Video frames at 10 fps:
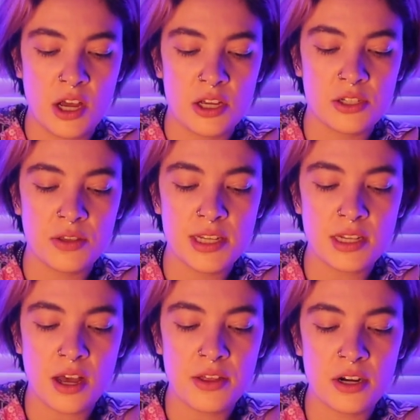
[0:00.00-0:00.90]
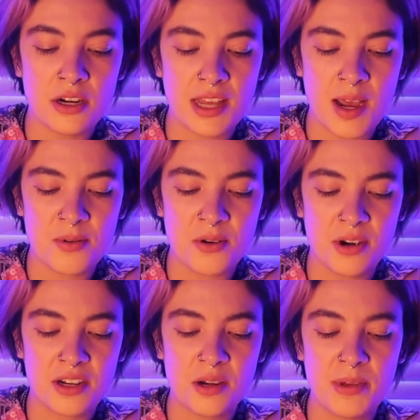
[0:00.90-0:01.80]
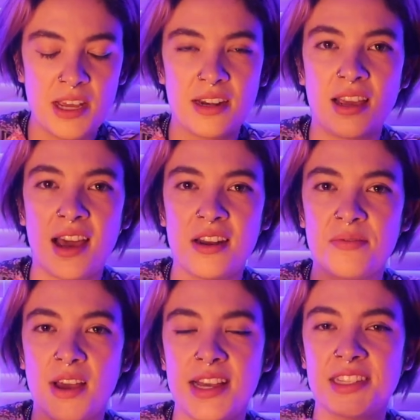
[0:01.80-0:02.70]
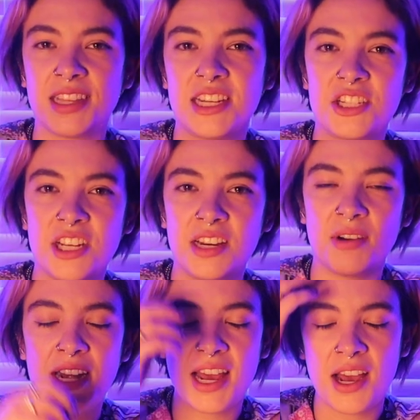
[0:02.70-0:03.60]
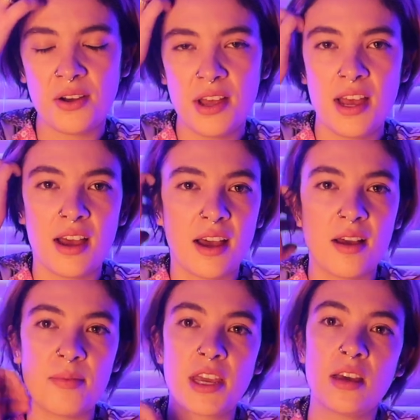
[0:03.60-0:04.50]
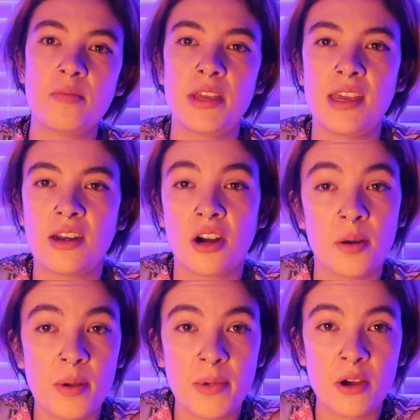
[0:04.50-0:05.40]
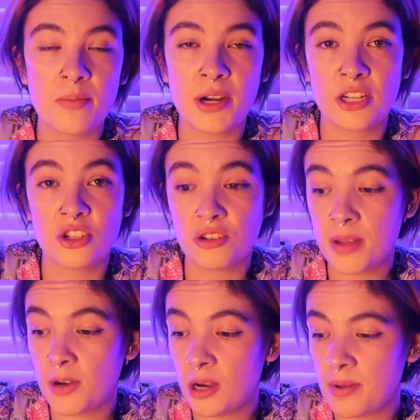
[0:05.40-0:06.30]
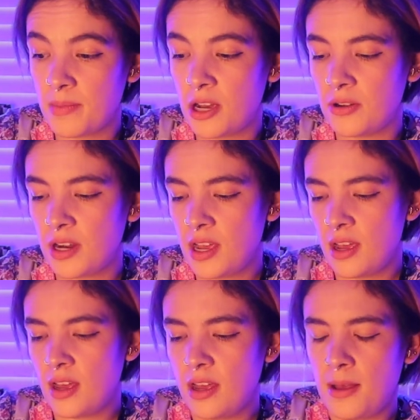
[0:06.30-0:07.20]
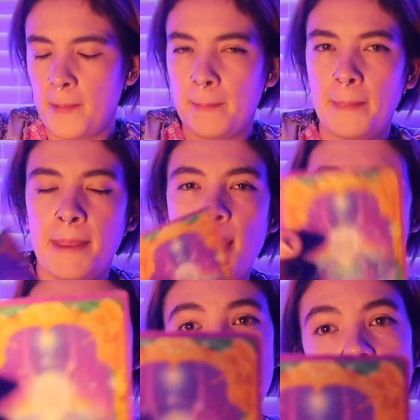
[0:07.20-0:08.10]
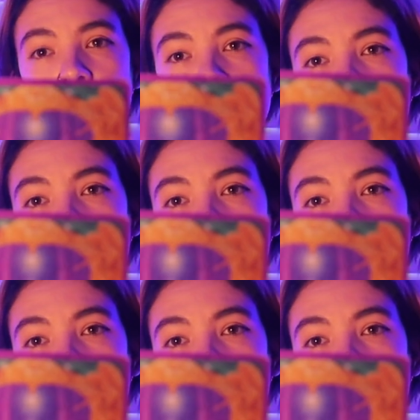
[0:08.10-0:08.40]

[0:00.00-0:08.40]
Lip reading: So this other Capricorn could be in kind of isolation right now. They could be in hermit mode, but extreme hermit mode. I feel like the